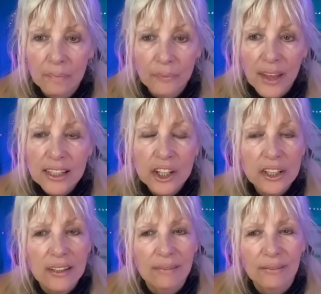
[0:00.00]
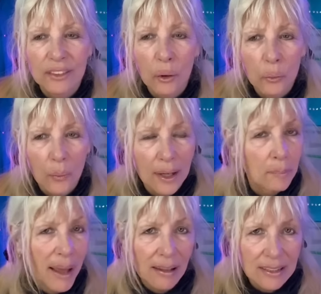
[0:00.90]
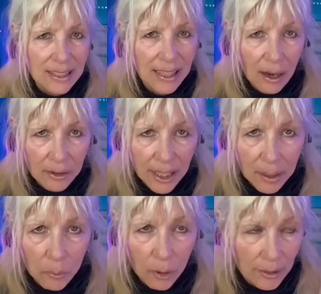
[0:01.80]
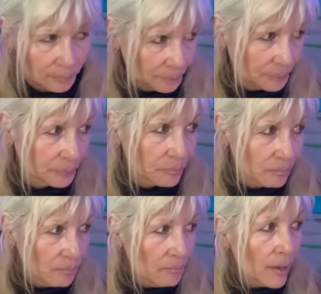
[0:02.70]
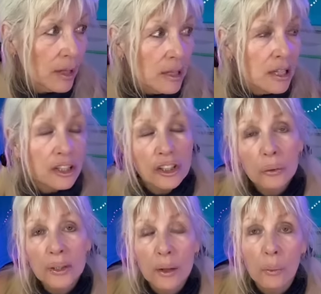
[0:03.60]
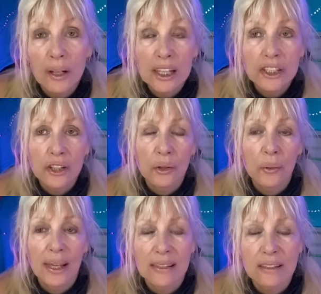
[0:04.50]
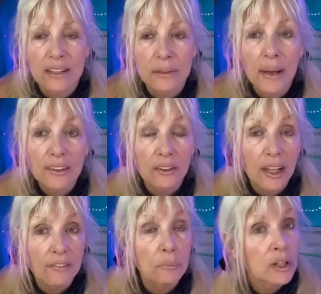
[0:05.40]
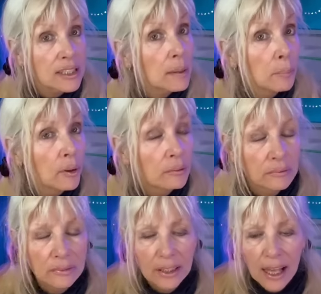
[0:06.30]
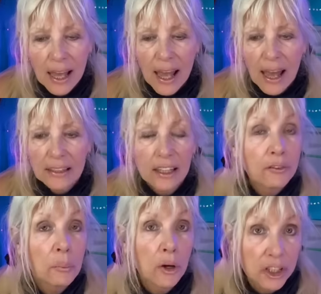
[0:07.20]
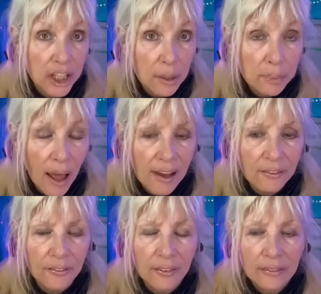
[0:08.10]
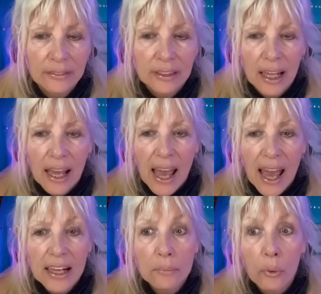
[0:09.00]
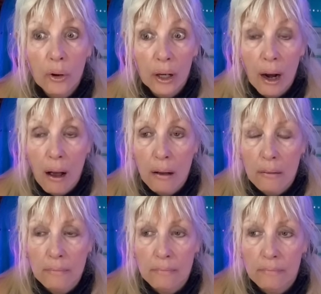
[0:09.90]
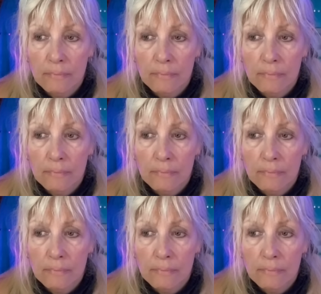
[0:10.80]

they just don't want to balance it out anymore. So what they want to do is just make their life more simple, live a more cheap life, in a more um,